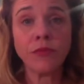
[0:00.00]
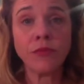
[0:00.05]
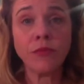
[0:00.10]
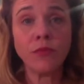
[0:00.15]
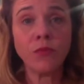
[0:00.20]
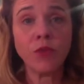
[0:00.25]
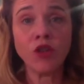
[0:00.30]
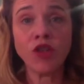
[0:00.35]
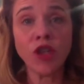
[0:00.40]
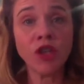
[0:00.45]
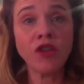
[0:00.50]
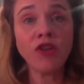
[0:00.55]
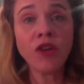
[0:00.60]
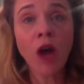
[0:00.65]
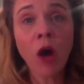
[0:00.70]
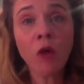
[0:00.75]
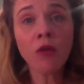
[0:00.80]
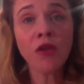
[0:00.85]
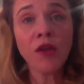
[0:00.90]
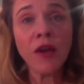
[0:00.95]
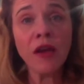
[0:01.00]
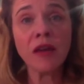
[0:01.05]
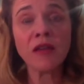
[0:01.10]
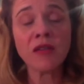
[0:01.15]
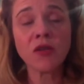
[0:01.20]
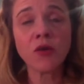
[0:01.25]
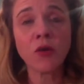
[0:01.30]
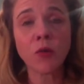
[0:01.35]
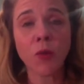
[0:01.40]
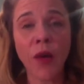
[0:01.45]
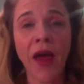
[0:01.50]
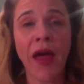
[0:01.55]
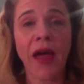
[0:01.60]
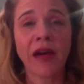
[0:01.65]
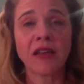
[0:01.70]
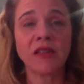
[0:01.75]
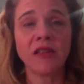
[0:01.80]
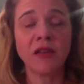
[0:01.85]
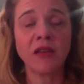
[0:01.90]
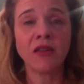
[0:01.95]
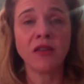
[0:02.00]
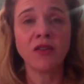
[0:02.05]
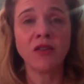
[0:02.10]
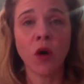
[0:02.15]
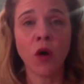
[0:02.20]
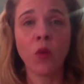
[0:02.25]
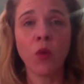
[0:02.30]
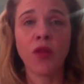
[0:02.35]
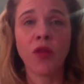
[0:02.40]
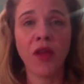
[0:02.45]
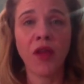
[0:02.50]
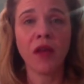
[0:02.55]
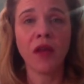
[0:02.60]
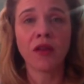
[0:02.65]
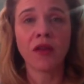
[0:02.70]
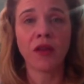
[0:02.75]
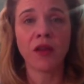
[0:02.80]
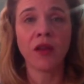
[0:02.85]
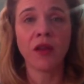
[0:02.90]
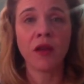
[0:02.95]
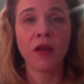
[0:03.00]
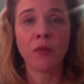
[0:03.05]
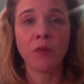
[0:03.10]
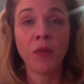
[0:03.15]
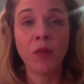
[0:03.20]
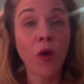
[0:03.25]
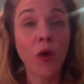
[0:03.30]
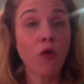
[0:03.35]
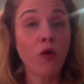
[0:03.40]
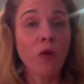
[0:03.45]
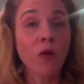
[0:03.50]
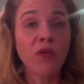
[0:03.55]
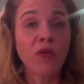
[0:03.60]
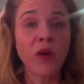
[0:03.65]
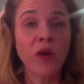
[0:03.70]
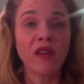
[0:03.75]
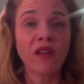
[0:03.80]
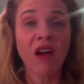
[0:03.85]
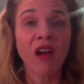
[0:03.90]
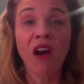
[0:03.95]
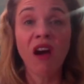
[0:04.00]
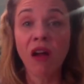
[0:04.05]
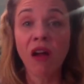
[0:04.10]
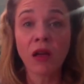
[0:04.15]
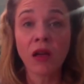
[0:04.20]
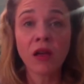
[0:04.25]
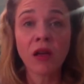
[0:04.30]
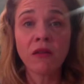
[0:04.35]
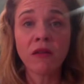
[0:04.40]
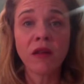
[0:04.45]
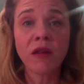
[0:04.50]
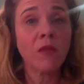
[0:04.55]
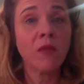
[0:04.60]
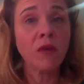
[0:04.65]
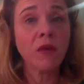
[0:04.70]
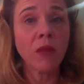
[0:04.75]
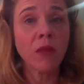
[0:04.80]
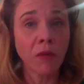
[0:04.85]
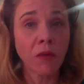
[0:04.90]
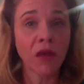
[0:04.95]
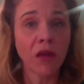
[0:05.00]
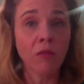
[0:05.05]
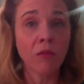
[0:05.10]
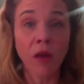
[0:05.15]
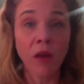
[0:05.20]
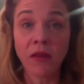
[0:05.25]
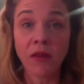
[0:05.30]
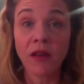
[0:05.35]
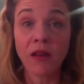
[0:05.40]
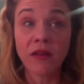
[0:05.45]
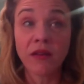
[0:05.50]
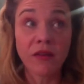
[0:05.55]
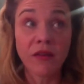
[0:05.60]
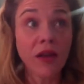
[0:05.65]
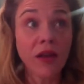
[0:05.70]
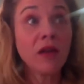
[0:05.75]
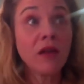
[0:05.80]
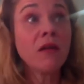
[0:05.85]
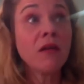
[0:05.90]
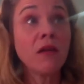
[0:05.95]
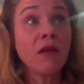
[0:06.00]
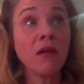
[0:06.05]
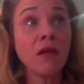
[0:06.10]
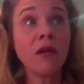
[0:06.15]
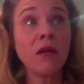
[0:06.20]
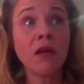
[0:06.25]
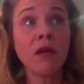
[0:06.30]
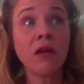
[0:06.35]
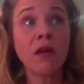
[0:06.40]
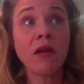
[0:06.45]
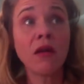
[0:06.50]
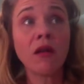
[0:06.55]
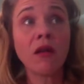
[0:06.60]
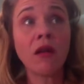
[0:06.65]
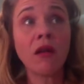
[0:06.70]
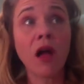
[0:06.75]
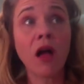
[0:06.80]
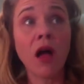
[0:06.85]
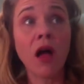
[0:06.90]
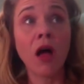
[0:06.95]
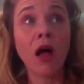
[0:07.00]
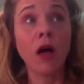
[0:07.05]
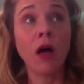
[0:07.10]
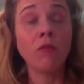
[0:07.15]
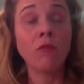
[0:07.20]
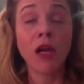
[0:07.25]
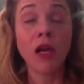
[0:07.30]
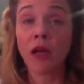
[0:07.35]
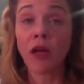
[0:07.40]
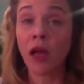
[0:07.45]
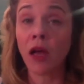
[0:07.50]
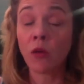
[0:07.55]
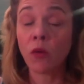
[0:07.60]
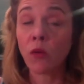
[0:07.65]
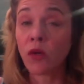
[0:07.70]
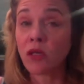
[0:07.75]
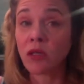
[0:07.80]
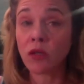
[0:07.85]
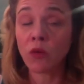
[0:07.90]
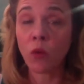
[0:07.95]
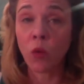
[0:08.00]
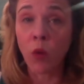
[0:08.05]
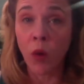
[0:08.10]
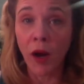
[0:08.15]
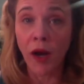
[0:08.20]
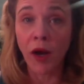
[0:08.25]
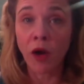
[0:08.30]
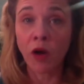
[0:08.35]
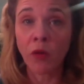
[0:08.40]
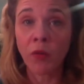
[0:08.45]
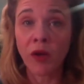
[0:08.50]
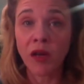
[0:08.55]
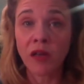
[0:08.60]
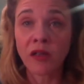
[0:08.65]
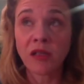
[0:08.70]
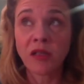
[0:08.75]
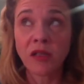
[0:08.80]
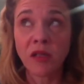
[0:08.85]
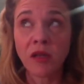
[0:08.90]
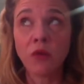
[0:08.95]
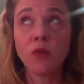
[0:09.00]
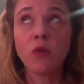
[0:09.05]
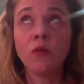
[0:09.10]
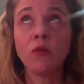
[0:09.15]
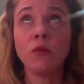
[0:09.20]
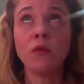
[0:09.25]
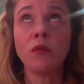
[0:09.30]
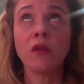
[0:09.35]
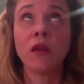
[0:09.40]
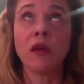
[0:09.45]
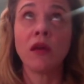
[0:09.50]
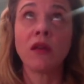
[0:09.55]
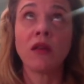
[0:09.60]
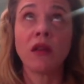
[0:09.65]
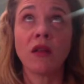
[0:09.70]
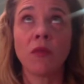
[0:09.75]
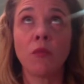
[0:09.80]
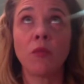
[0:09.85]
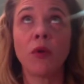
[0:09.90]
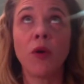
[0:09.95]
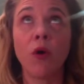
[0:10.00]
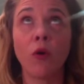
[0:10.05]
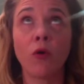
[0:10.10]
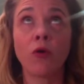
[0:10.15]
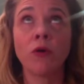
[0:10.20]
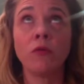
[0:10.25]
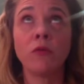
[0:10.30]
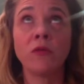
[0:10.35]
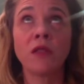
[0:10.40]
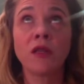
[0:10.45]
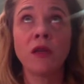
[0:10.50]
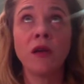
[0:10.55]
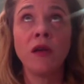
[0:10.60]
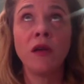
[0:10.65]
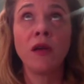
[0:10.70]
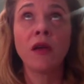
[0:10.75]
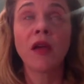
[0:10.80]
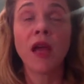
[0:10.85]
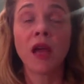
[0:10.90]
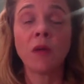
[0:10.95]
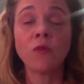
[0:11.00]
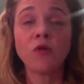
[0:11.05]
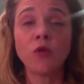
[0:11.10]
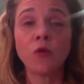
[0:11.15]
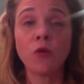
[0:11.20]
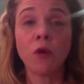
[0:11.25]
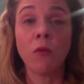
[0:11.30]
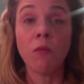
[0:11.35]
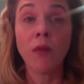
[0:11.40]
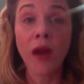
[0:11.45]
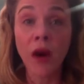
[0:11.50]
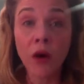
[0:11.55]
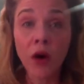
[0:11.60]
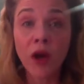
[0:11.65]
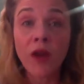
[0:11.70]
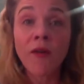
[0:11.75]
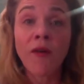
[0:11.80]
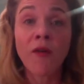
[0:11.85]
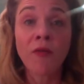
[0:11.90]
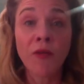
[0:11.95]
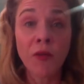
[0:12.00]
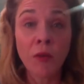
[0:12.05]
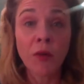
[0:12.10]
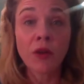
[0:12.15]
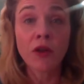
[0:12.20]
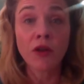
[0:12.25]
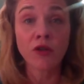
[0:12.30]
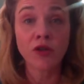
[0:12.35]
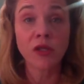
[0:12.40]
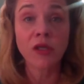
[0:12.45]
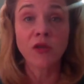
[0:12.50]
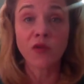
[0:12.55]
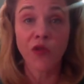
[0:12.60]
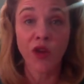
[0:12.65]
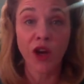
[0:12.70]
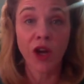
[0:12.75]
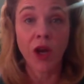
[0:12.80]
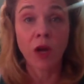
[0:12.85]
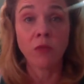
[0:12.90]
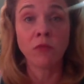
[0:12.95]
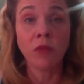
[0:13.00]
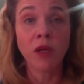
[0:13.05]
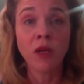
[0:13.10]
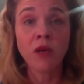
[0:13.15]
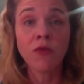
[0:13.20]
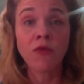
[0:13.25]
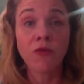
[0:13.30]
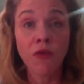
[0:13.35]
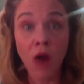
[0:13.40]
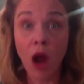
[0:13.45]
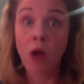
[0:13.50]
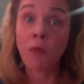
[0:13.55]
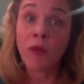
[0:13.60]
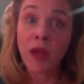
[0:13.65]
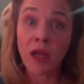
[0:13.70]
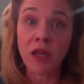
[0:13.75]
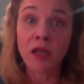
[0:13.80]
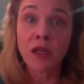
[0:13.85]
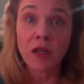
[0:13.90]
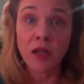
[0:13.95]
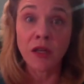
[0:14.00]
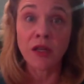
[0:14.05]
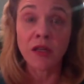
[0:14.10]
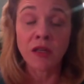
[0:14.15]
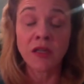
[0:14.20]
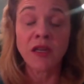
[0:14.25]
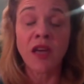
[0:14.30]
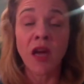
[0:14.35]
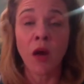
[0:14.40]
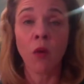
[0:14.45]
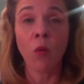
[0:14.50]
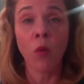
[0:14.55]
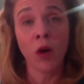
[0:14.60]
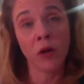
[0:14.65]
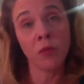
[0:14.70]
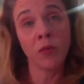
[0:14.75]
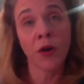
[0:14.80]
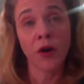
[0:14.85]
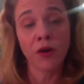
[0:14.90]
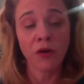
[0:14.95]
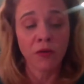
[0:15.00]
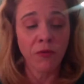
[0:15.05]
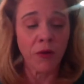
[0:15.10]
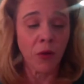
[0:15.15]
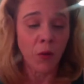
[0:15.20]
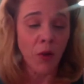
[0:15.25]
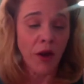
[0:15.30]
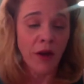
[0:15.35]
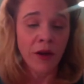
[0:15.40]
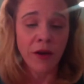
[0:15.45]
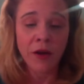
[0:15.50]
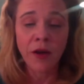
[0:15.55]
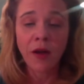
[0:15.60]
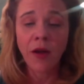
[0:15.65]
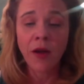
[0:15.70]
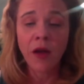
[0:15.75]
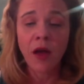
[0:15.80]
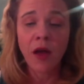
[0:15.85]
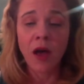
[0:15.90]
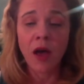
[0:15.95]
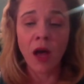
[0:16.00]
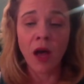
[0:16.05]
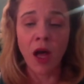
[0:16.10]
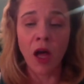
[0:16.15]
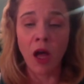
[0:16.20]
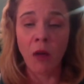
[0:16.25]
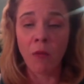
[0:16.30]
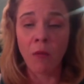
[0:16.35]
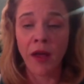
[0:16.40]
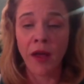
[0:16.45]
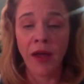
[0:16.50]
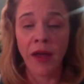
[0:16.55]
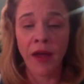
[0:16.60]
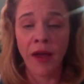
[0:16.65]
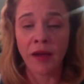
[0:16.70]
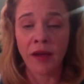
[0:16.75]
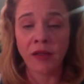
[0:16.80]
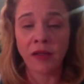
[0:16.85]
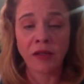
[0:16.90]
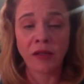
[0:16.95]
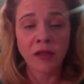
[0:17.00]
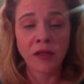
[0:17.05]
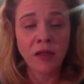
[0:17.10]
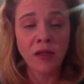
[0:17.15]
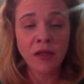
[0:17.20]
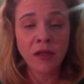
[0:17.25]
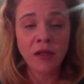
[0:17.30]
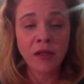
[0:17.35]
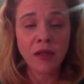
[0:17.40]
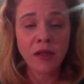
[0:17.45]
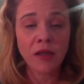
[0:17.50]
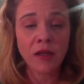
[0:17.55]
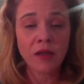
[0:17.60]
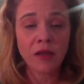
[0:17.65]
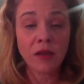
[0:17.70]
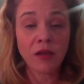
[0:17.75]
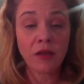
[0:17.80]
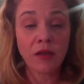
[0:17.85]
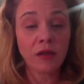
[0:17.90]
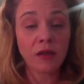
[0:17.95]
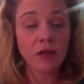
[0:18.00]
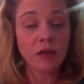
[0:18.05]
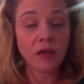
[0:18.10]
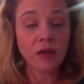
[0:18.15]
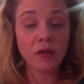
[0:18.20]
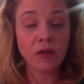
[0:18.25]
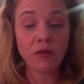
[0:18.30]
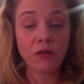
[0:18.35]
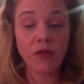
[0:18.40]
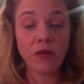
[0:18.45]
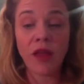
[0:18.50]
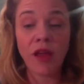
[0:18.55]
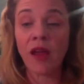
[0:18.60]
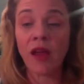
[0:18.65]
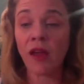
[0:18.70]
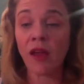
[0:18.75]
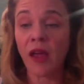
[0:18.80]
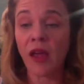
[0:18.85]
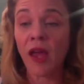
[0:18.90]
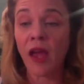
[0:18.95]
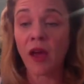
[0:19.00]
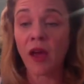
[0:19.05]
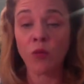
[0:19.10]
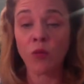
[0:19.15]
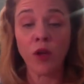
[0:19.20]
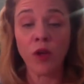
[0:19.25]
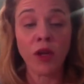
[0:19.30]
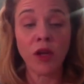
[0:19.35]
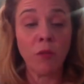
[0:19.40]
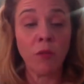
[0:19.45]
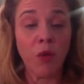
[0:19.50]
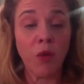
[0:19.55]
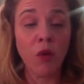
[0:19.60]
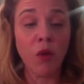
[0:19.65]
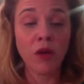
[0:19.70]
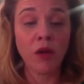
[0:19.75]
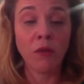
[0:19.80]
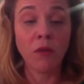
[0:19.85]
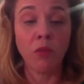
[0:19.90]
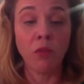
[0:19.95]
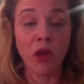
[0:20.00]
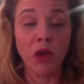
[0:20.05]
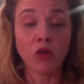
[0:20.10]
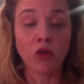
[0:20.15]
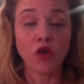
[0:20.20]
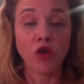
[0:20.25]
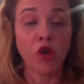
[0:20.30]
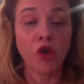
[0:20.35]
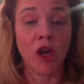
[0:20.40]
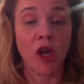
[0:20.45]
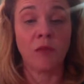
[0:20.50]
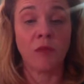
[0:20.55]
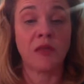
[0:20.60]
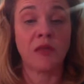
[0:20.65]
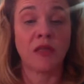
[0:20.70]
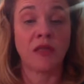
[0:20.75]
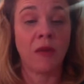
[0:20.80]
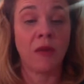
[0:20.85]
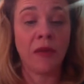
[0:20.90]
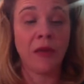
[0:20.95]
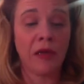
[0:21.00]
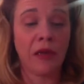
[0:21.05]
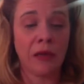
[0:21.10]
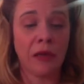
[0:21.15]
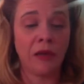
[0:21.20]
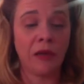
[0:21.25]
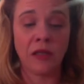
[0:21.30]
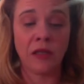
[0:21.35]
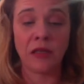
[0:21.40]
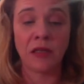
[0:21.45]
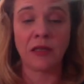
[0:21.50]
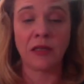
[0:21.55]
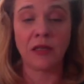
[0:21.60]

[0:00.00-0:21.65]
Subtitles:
which I don't think is correct. I don't think the Pilgrims went to Holland. I mean, maybe they did, and I wasn't aware, but I do think that the Pilgrims came to America for religious freedom from England. I got one part of it right. And they had really poorly built ships. I mean, look